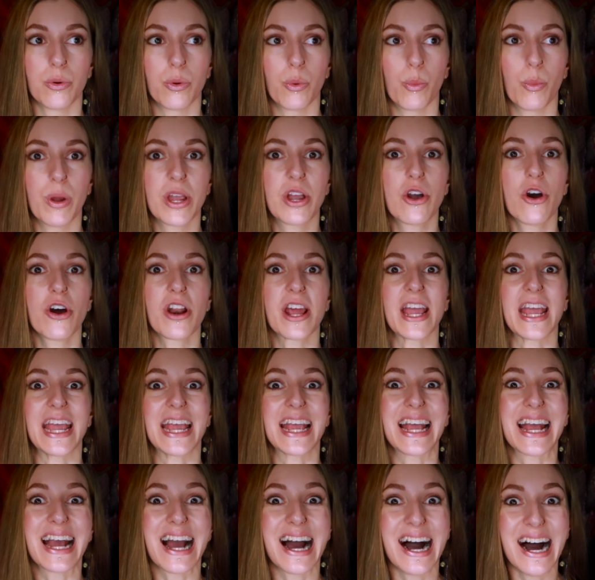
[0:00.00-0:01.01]
We got to
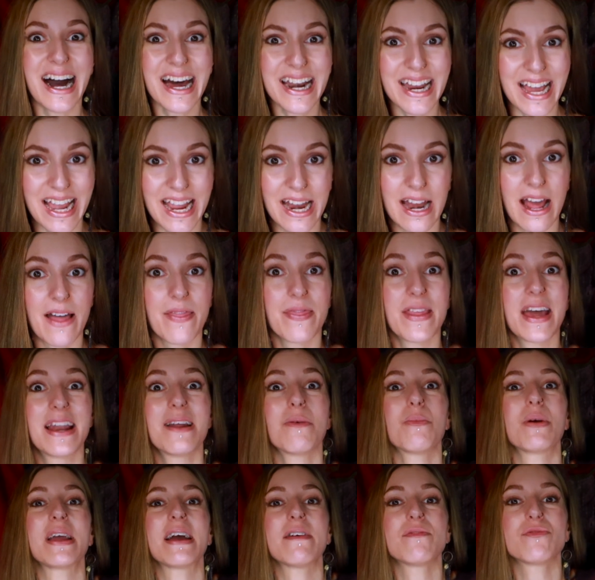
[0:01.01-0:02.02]
incarnate, and
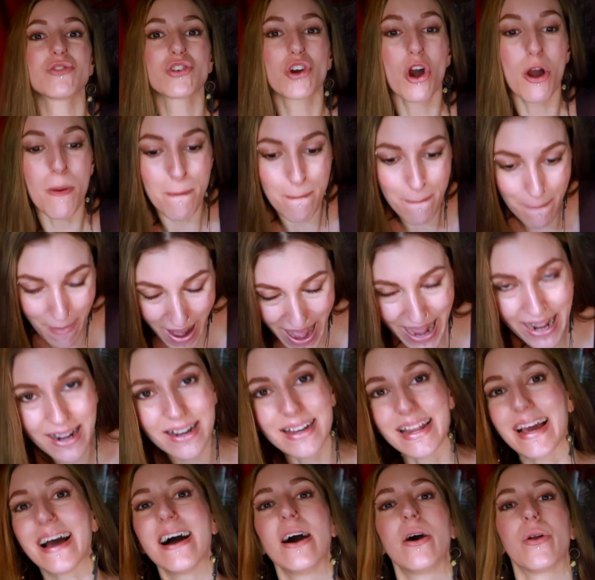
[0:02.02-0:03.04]
then we have to go back
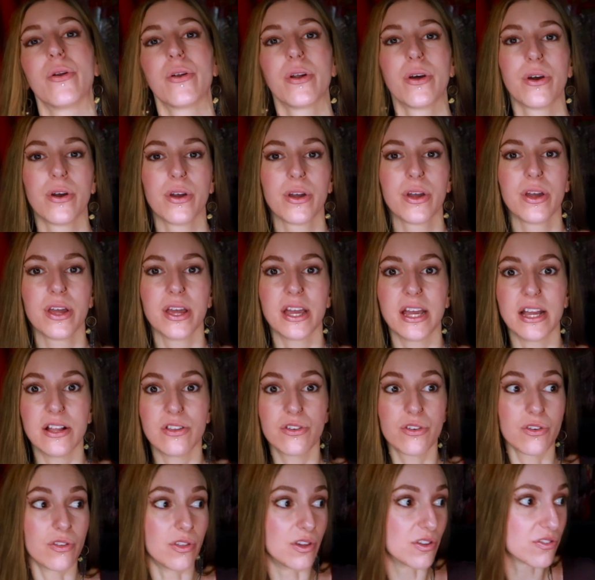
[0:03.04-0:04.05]
down
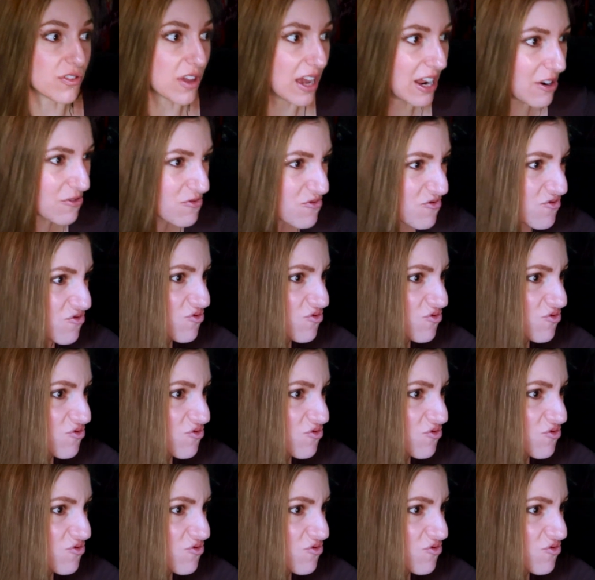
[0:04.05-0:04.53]
into this. And